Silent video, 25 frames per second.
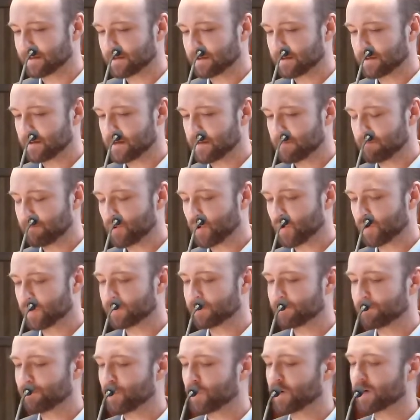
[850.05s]
The
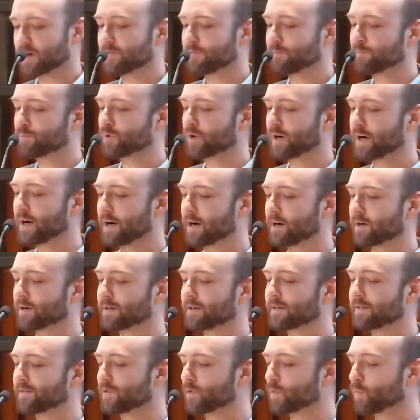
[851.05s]
important part of prayer
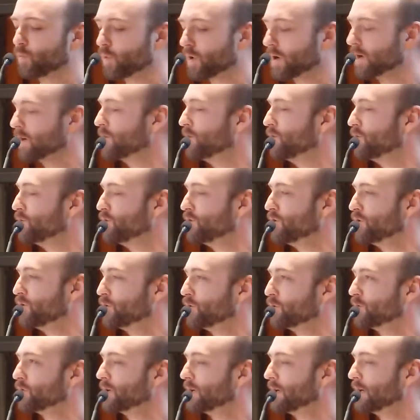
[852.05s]
is the work you
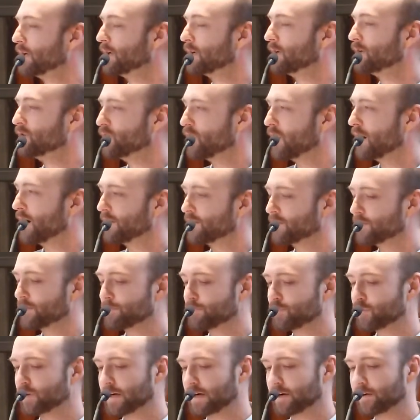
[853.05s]
do, not the
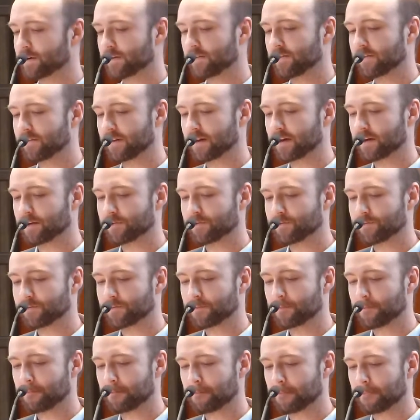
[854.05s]
prayer
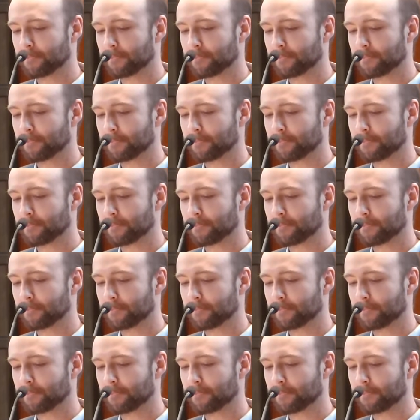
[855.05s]
itself.